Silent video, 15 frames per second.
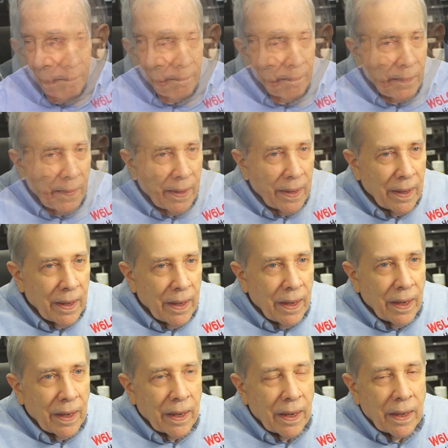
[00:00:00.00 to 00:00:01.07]

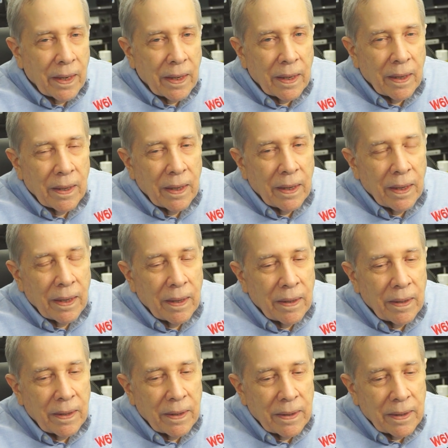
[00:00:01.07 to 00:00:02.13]

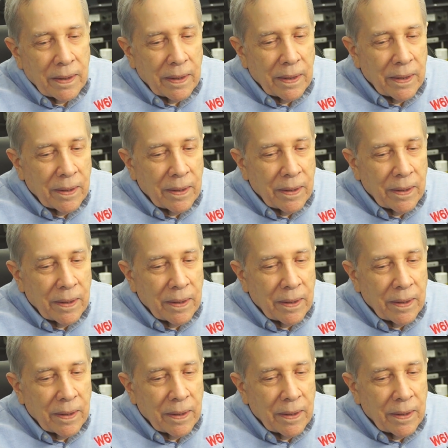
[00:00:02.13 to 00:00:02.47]
Nothing is said.